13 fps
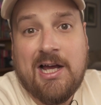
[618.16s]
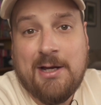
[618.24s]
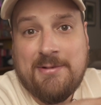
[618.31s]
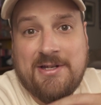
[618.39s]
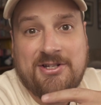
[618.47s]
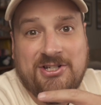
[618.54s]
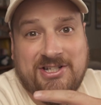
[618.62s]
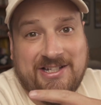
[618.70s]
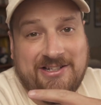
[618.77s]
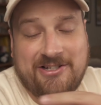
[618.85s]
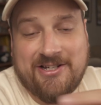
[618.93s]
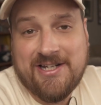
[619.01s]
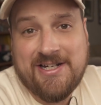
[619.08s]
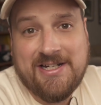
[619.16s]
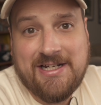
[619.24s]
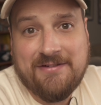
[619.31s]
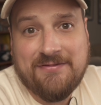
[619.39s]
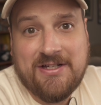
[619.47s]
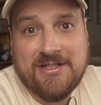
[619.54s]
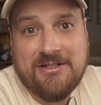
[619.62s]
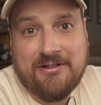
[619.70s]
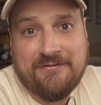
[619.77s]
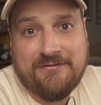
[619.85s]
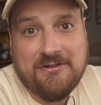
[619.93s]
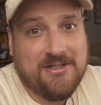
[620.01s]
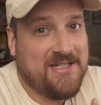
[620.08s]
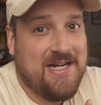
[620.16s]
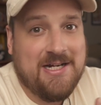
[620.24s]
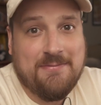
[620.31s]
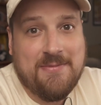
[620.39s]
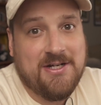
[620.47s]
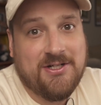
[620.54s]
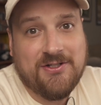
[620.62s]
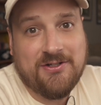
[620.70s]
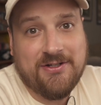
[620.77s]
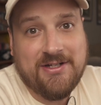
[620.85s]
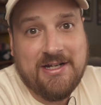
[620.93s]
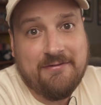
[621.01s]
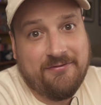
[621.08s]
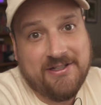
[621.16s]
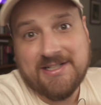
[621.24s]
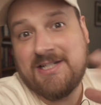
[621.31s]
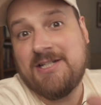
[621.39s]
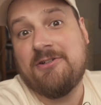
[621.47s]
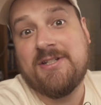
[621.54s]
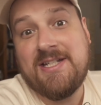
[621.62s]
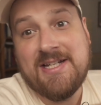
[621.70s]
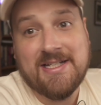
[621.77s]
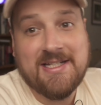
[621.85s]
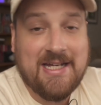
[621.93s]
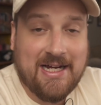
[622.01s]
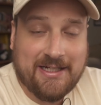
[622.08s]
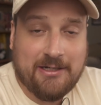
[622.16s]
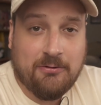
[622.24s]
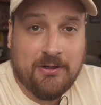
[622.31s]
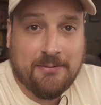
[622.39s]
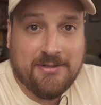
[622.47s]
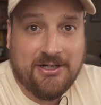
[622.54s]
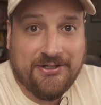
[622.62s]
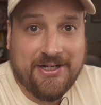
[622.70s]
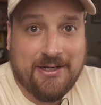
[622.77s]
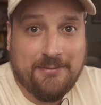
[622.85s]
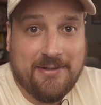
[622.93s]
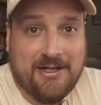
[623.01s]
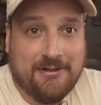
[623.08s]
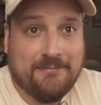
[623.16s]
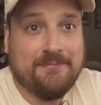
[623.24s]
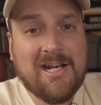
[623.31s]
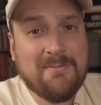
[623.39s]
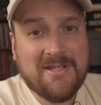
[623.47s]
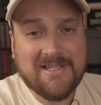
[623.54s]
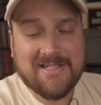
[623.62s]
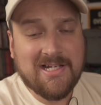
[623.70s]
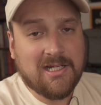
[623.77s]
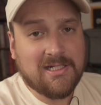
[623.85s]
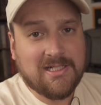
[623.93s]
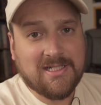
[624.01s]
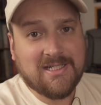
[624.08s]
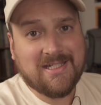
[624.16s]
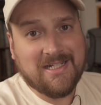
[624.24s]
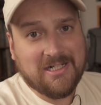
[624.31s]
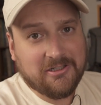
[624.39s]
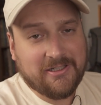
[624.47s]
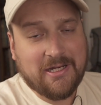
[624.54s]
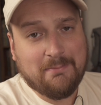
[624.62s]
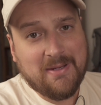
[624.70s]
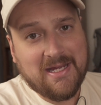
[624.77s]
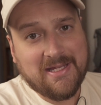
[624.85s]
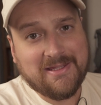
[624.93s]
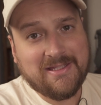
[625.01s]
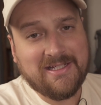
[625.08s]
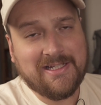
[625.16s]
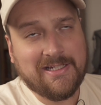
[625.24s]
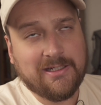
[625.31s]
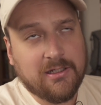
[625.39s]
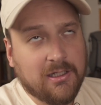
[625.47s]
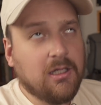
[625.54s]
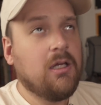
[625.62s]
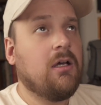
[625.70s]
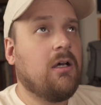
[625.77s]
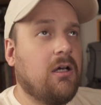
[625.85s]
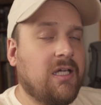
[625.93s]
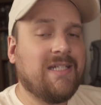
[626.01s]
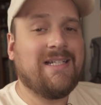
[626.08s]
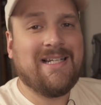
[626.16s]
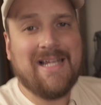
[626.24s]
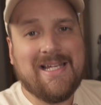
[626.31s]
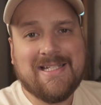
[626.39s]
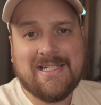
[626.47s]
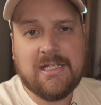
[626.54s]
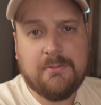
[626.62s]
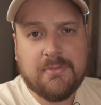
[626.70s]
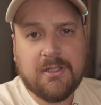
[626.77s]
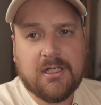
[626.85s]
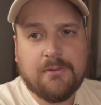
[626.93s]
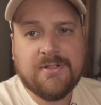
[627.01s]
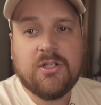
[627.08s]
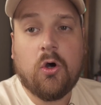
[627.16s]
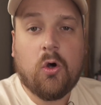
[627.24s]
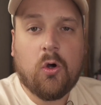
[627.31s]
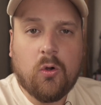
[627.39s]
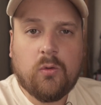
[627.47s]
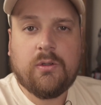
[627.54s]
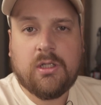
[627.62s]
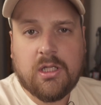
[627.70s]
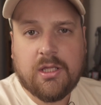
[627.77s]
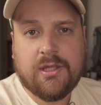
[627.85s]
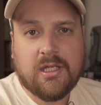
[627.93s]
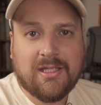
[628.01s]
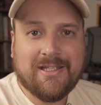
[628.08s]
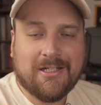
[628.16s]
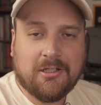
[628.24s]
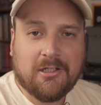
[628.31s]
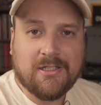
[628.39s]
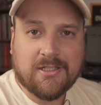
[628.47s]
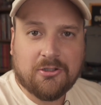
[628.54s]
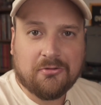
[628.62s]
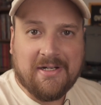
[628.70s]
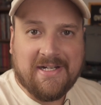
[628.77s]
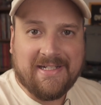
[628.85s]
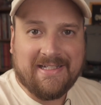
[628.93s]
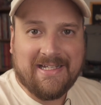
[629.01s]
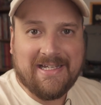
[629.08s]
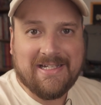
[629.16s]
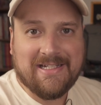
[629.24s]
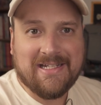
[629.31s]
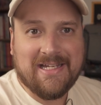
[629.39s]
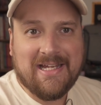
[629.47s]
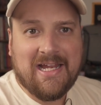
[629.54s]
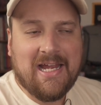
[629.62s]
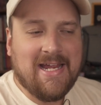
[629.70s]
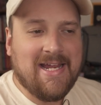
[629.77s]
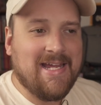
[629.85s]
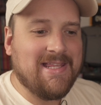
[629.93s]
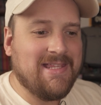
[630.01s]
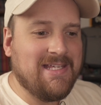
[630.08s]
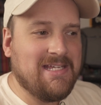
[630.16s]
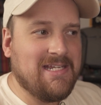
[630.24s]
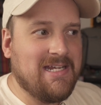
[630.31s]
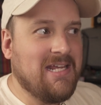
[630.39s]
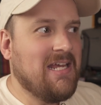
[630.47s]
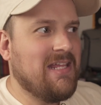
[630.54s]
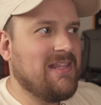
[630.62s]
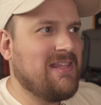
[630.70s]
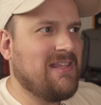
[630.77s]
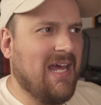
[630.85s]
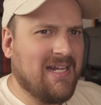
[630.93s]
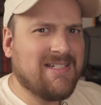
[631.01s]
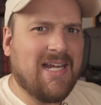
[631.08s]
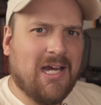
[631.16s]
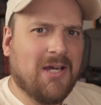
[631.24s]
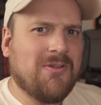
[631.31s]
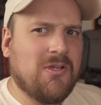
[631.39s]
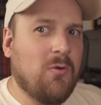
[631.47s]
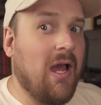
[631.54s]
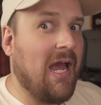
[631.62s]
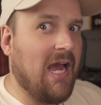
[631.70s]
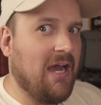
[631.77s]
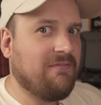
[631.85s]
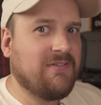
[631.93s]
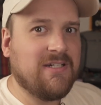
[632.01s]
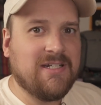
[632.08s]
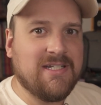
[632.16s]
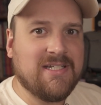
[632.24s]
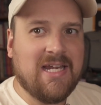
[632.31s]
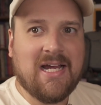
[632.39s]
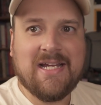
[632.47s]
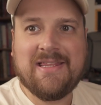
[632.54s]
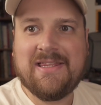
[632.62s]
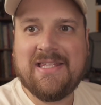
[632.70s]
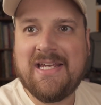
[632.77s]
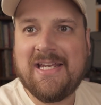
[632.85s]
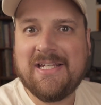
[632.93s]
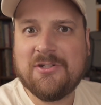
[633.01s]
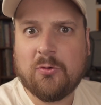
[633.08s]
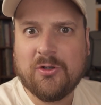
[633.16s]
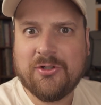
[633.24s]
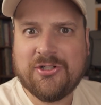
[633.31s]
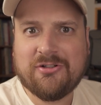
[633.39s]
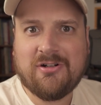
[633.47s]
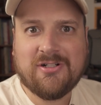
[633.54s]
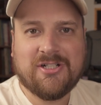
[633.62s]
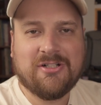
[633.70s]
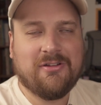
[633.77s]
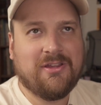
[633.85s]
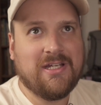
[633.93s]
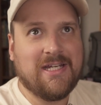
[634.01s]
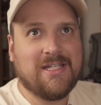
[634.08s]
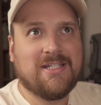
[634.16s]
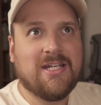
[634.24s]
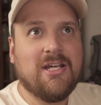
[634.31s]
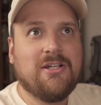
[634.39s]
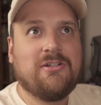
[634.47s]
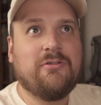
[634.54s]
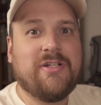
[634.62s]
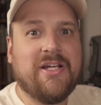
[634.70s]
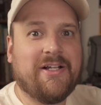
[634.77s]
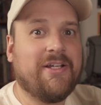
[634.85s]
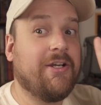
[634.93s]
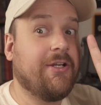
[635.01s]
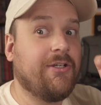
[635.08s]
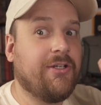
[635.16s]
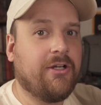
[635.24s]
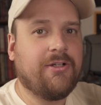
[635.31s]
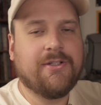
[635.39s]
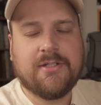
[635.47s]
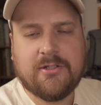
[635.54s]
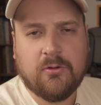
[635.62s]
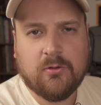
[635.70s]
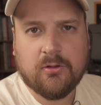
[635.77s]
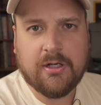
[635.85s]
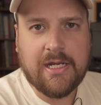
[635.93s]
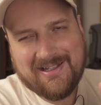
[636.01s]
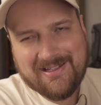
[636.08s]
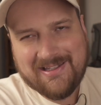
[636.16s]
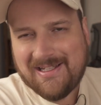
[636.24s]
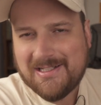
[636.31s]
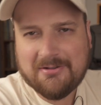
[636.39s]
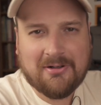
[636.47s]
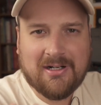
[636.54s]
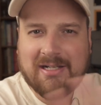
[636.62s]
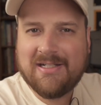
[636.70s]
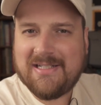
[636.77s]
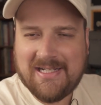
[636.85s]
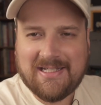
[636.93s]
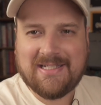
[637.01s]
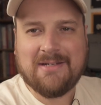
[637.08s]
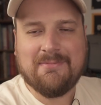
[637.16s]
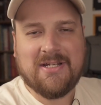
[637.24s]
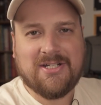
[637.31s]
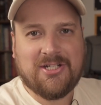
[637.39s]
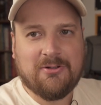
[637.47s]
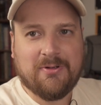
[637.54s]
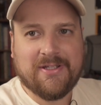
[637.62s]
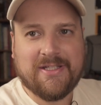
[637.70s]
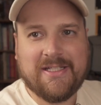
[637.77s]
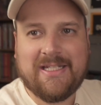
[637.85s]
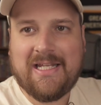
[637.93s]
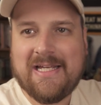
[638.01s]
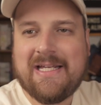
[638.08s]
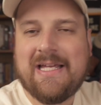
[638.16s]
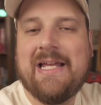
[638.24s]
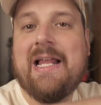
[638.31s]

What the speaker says: I mean, just look at any of the adult-focused animations on Netflix and you'll see exactly what I'm talking about. I mean, that's not necessarily a bad thing, unless it becomes the only thing that gets greenlit. And then that's how you have to design things or structure things to tell an adult story. And that's where I take some issue with it. Like,